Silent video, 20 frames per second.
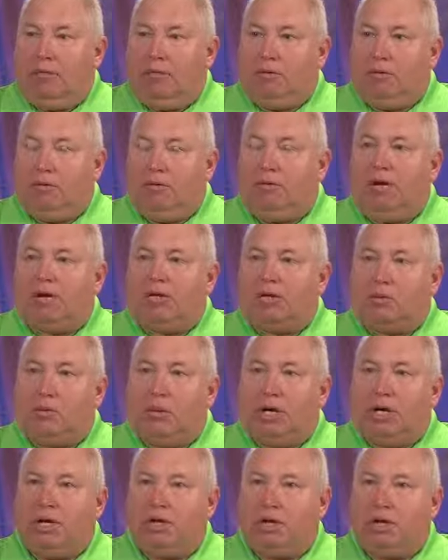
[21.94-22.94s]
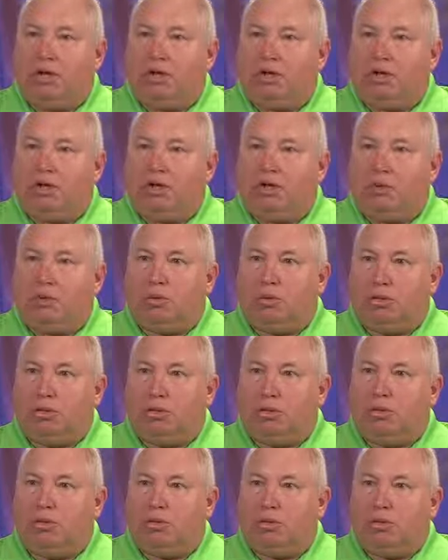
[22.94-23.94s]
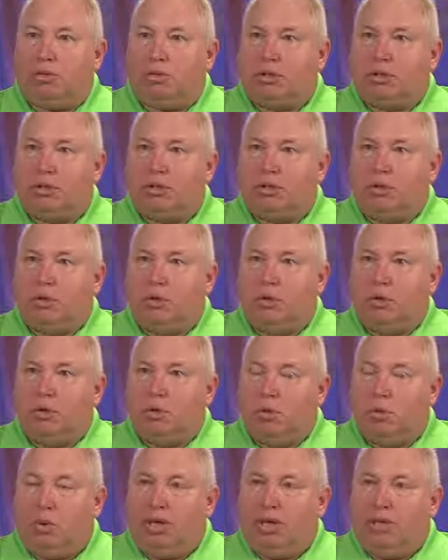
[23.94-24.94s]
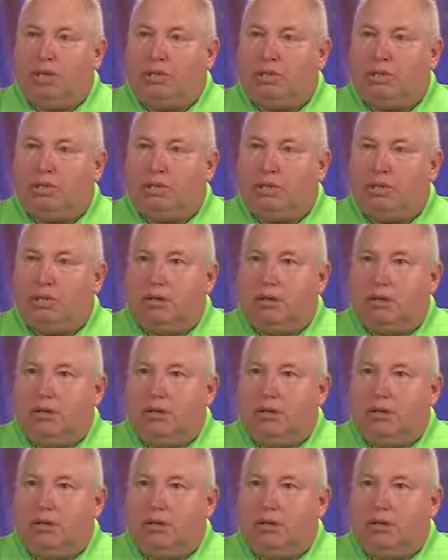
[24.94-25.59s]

the best way to, to reduce weeds